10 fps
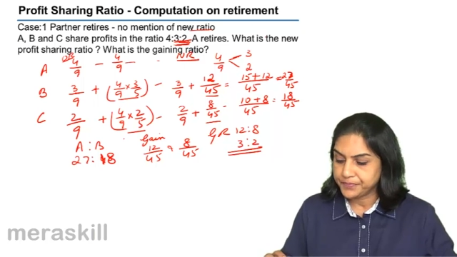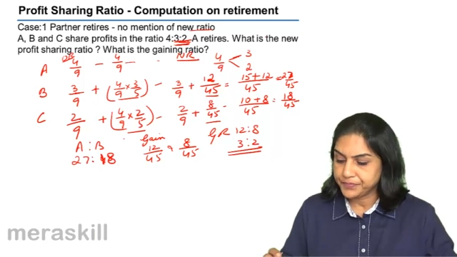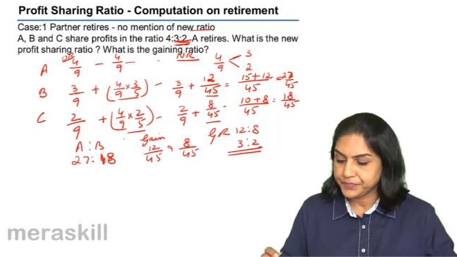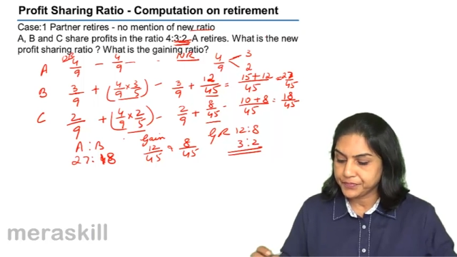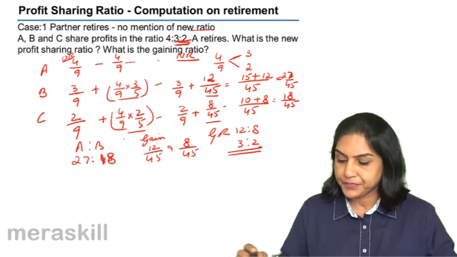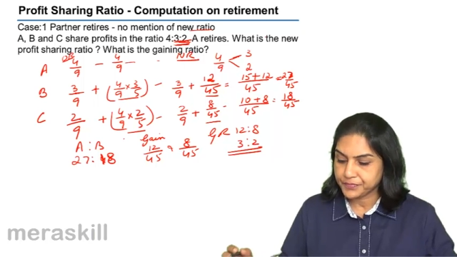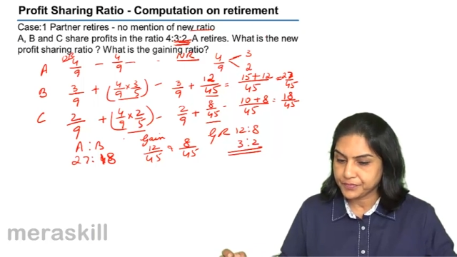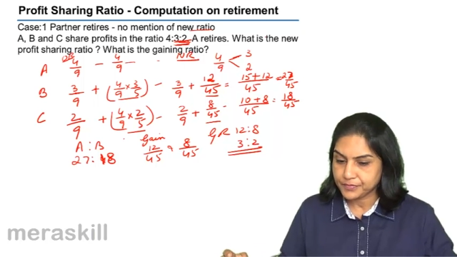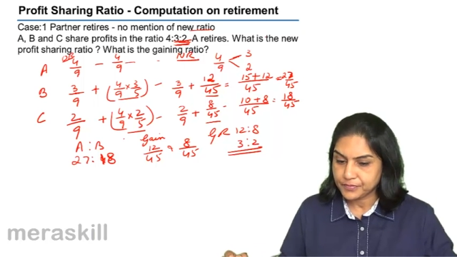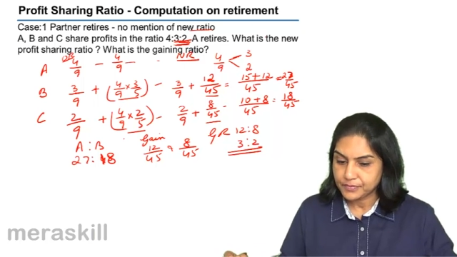
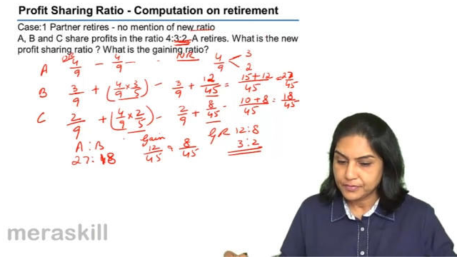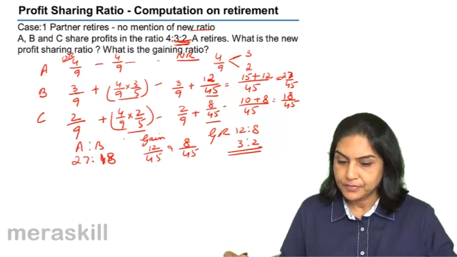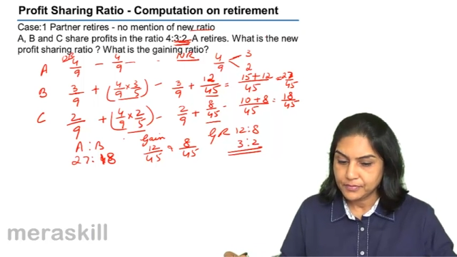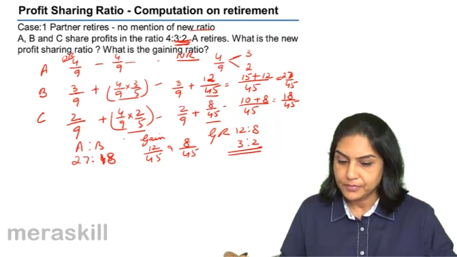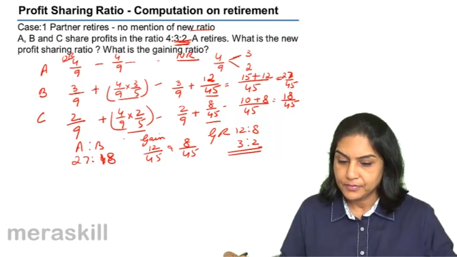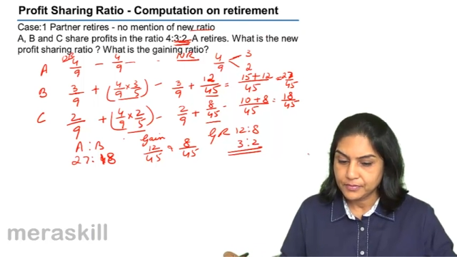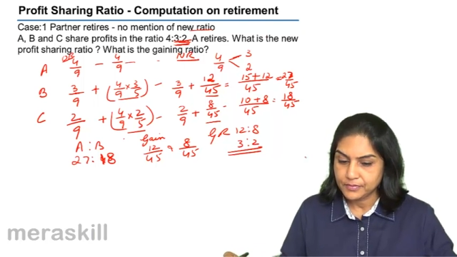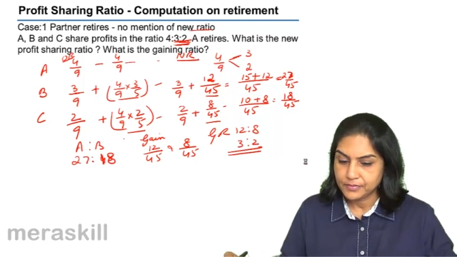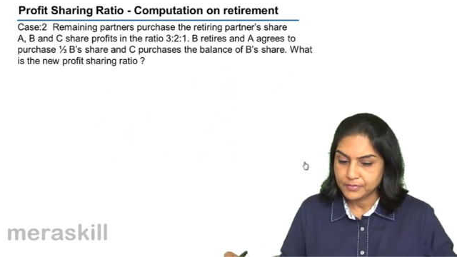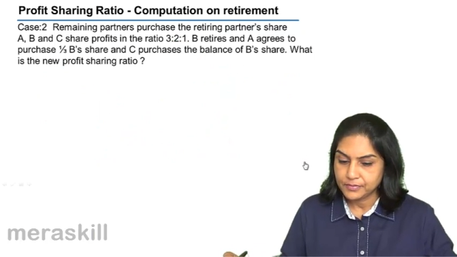
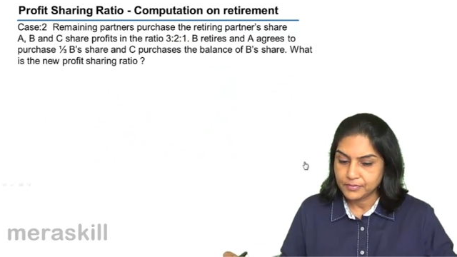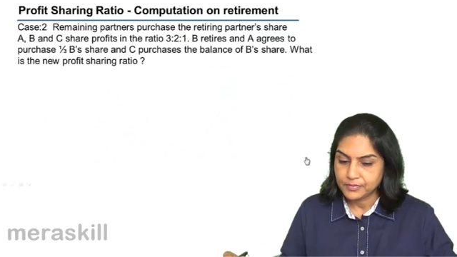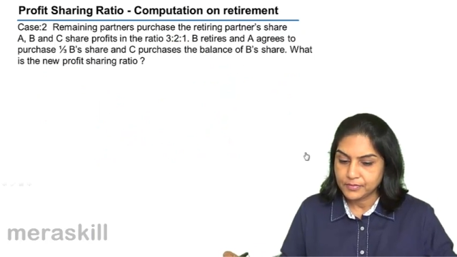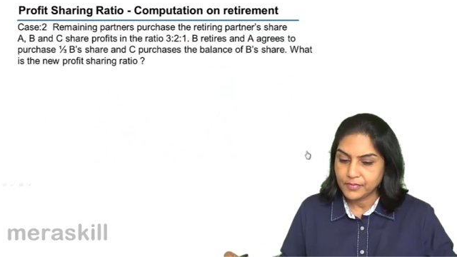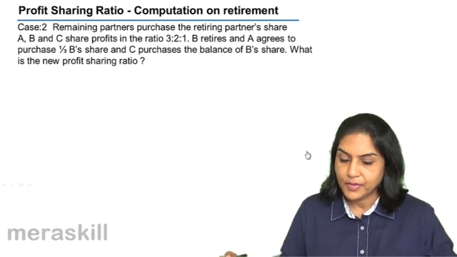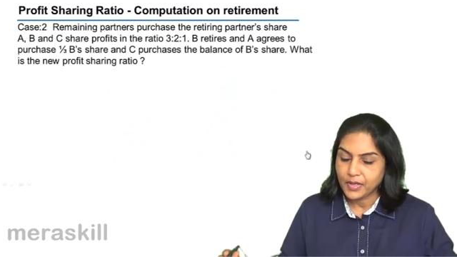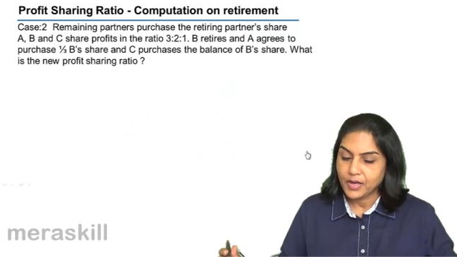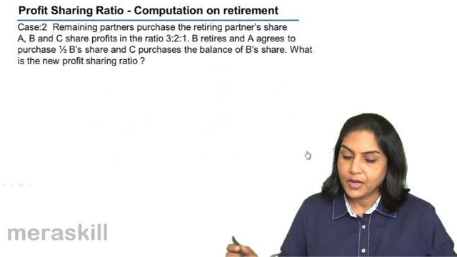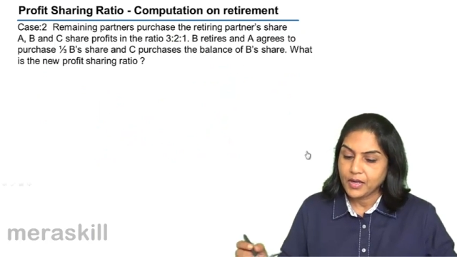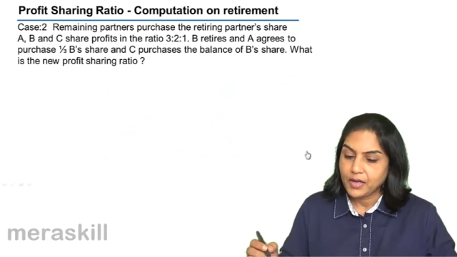
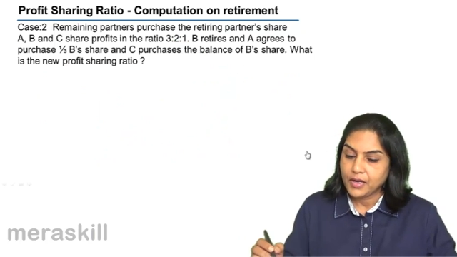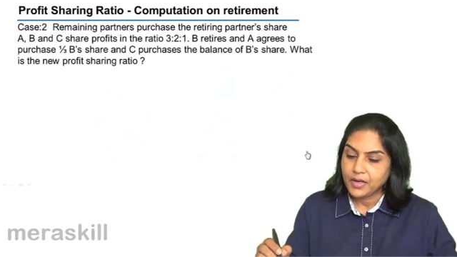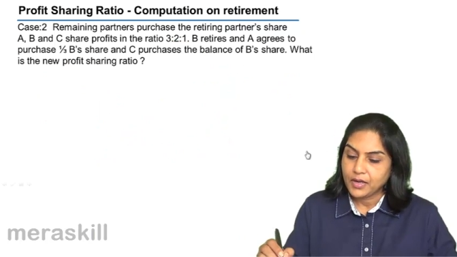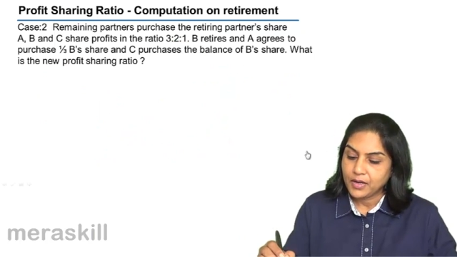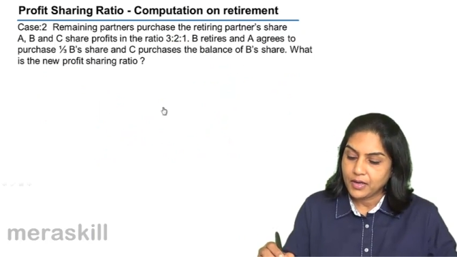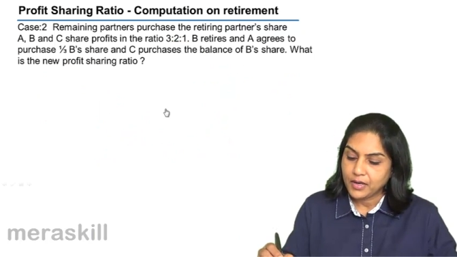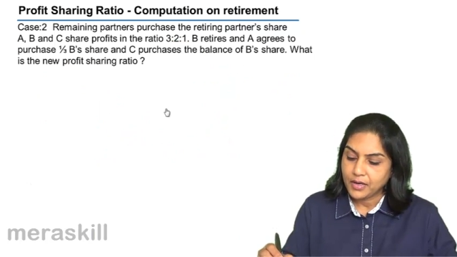Nobody speaks.